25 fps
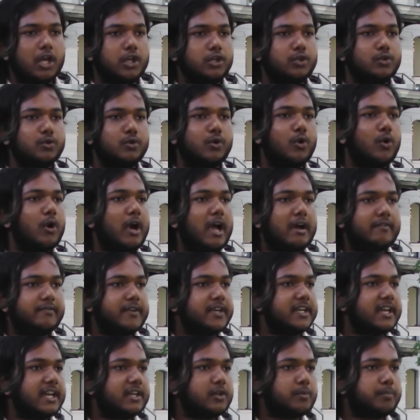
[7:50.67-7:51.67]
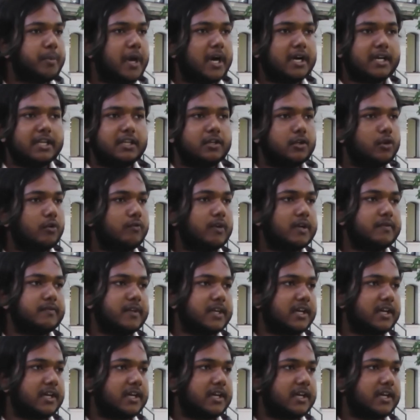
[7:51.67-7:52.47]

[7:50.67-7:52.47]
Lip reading: You go every day to party, no one will